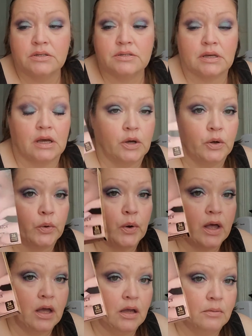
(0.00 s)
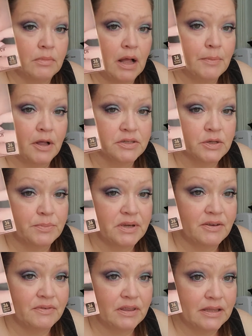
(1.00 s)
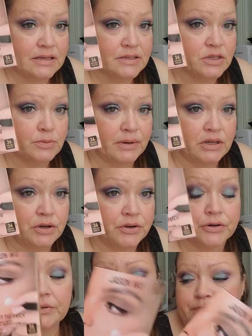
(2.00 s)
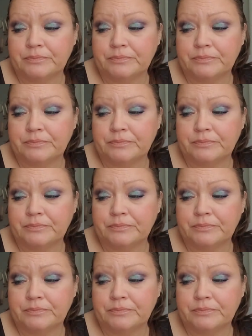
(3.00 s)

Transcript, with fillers: So um, I'll also be giving these to my daughter.